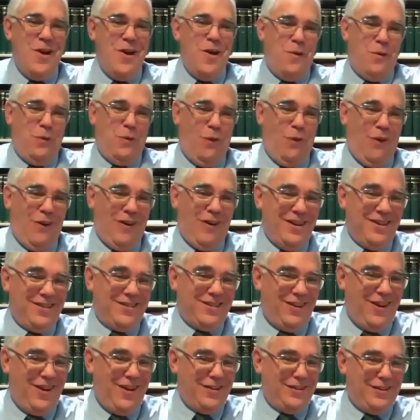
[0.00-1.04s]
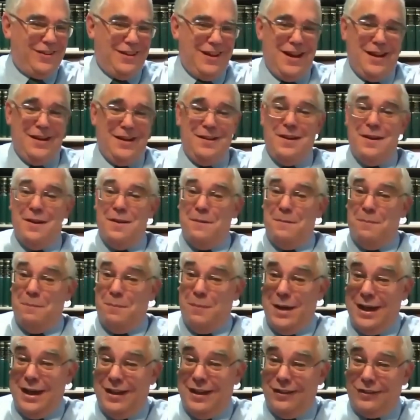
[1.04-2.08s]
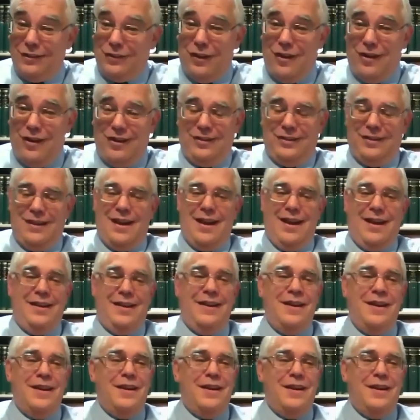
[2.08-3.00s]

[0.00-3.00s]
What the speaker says: Warren is long dead. Meade is long dead.